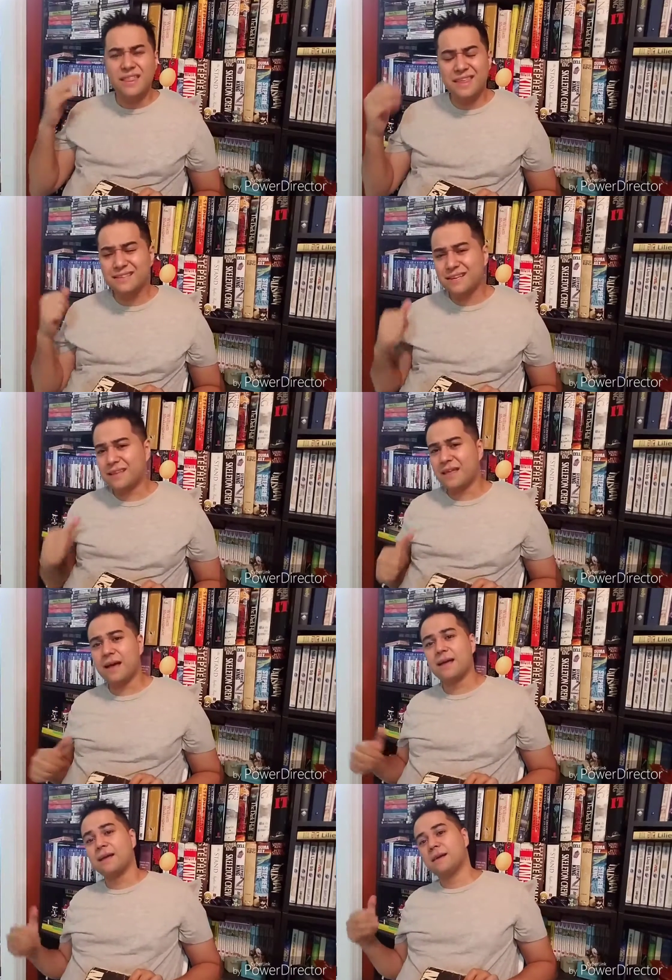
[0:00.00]
things like
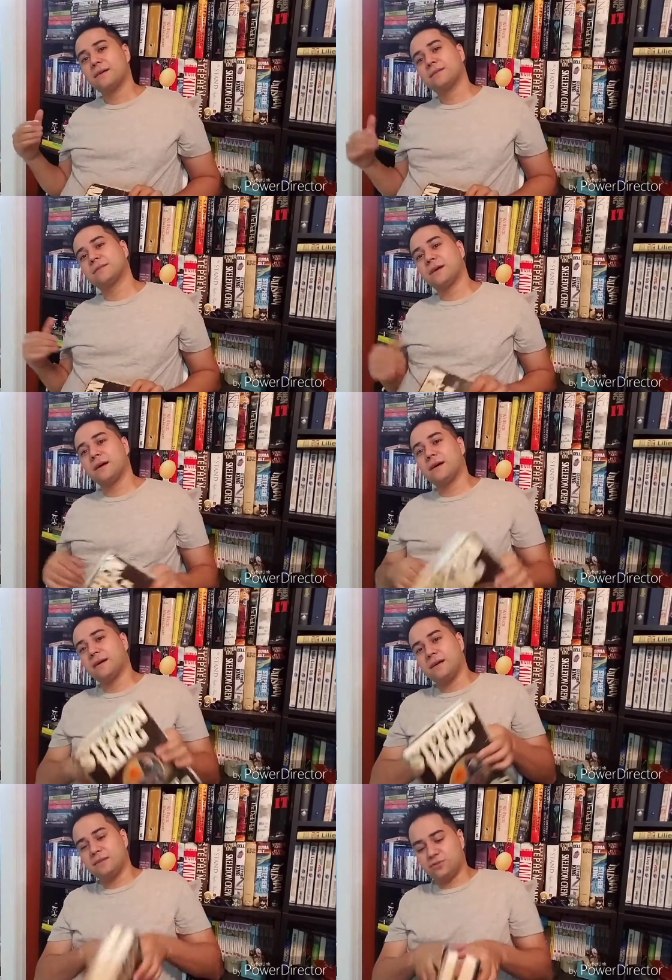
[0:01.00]
that it was
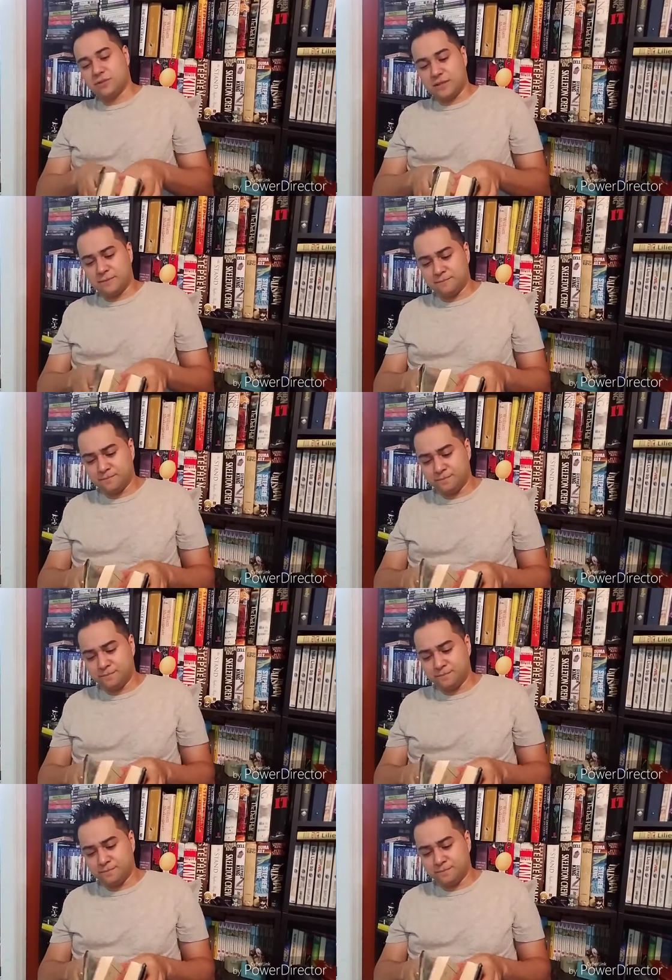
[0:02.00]
uh, interesting